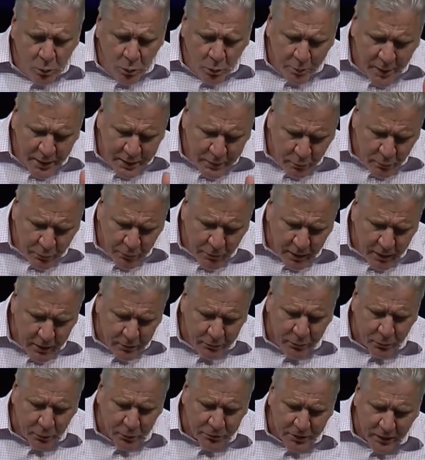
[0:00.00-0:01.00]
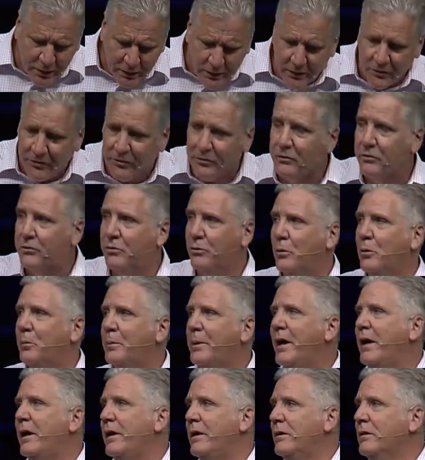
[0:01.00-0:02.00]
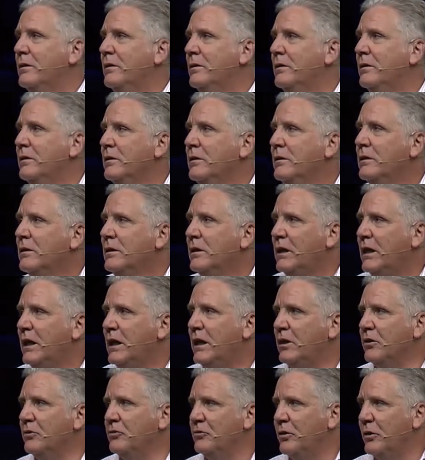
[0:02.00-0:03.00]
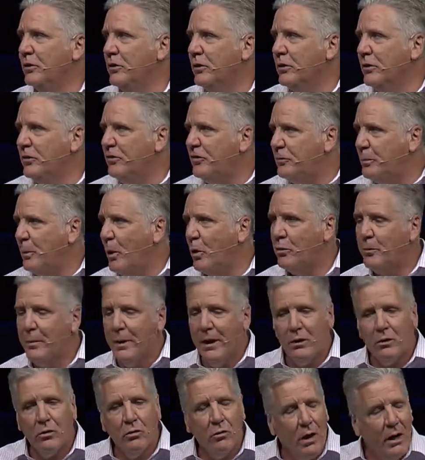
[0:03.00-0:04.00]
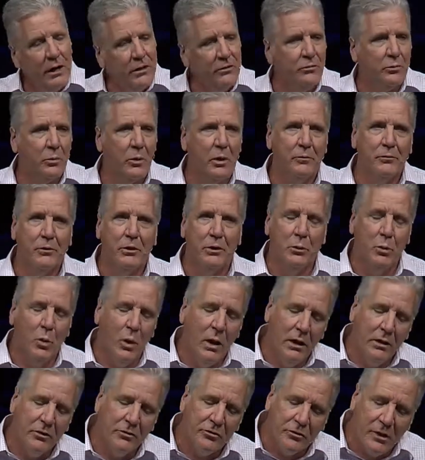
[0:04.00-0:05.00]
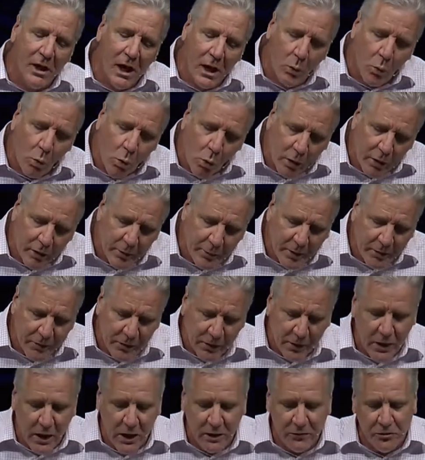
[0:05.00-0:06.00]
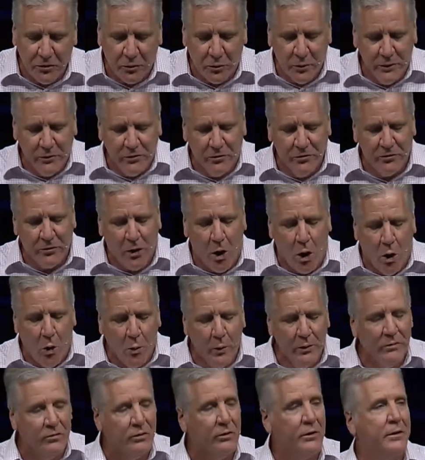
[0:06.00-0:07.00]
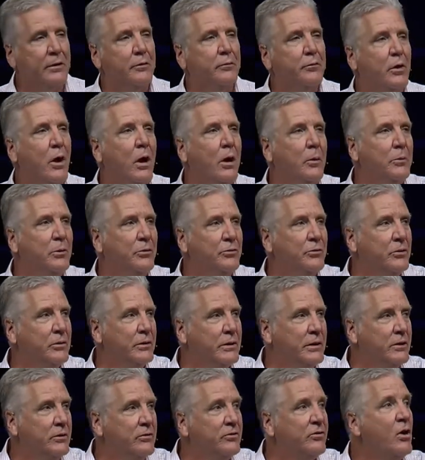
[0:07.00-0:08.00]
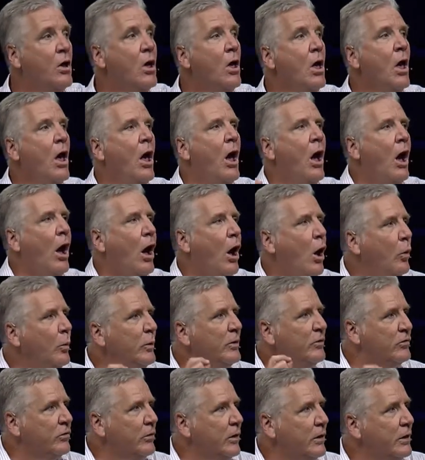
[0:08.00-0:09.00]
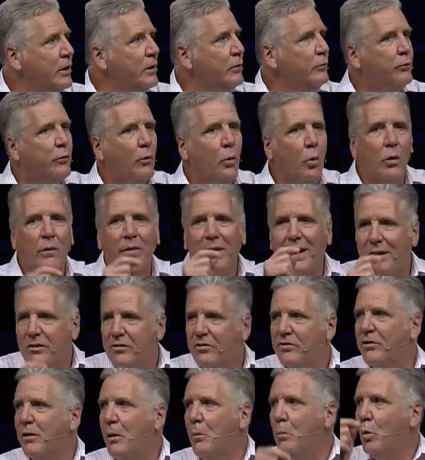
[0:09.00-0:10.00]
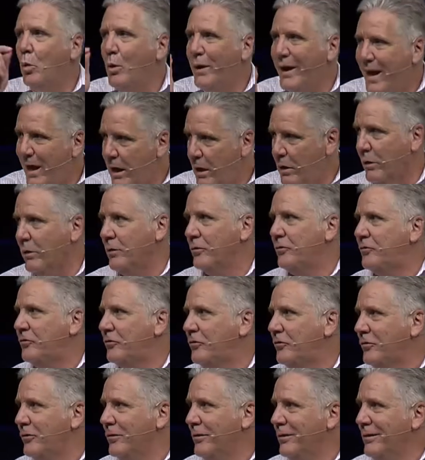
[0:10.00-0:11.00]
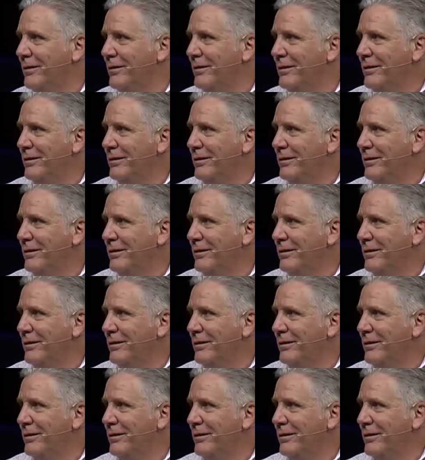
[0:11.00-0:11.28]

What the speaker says: remained faithful to listen, to obey. He continually spoke about Christ wherever he was, not worried about the consequences, always looking for opportunities, always looking for that someone else